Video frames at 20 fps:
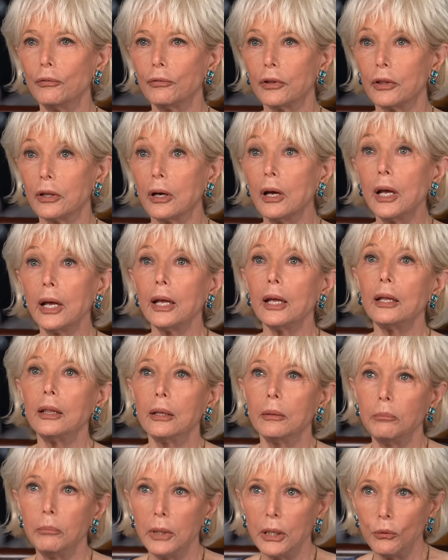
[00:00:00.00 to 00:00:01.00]
over the in
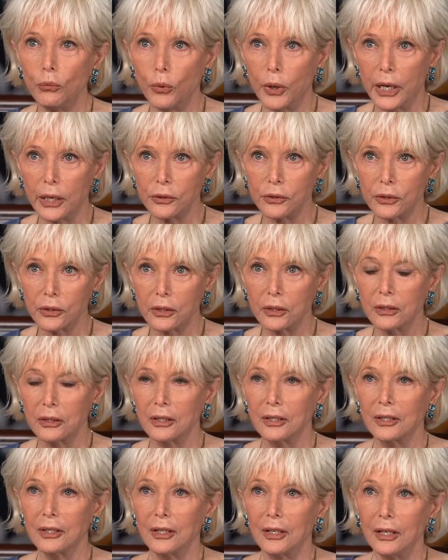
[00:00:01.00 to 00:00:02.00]
the Midwest,
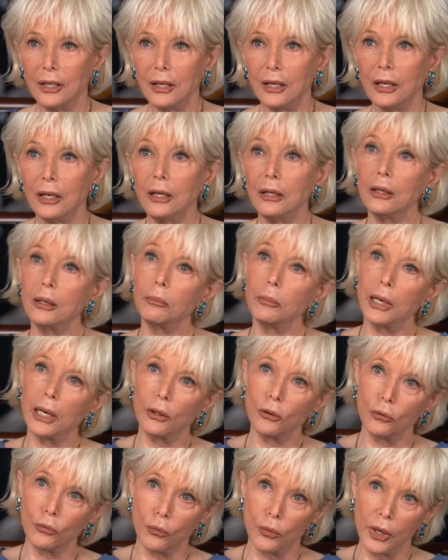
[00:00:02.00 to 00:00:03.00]
in the
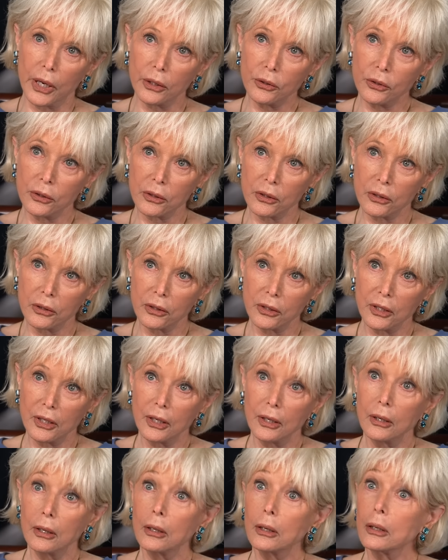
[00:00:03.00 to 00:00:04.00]
Mountain West
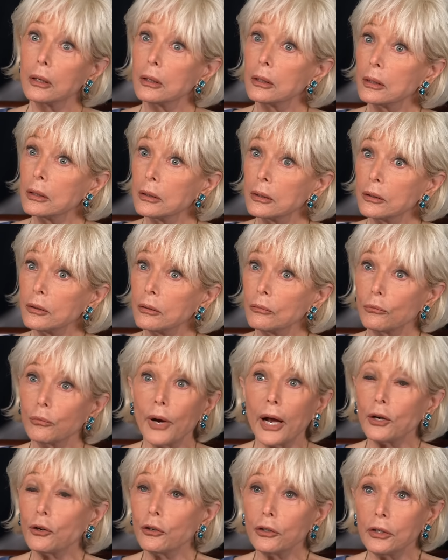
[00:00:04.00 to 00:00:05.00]

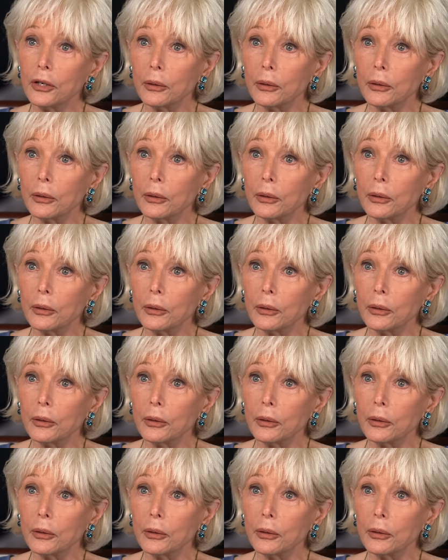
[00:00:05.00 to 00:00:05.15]
record